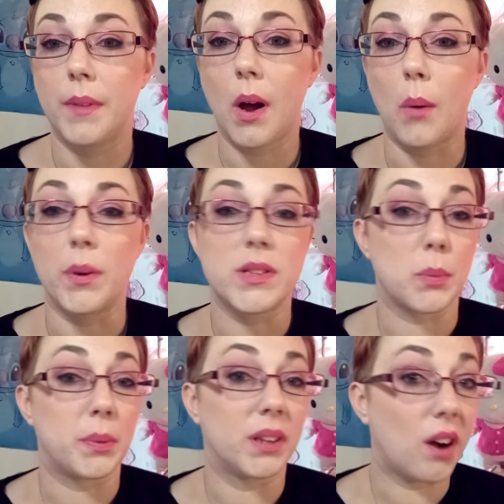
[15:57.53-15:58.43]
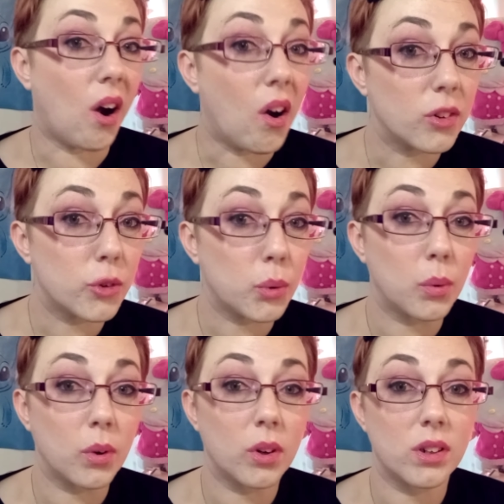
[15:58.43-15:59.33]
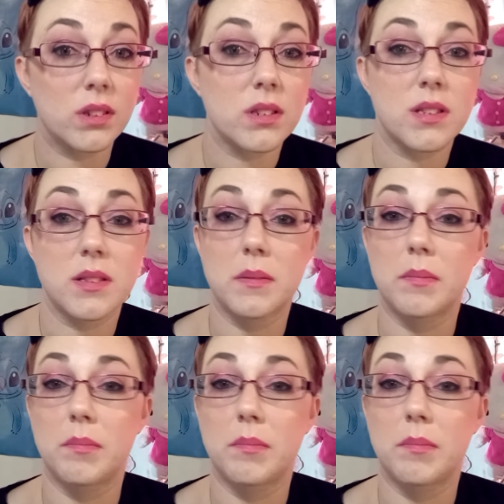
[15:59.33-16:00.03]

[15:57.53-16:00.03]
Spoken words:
Always opened car doors,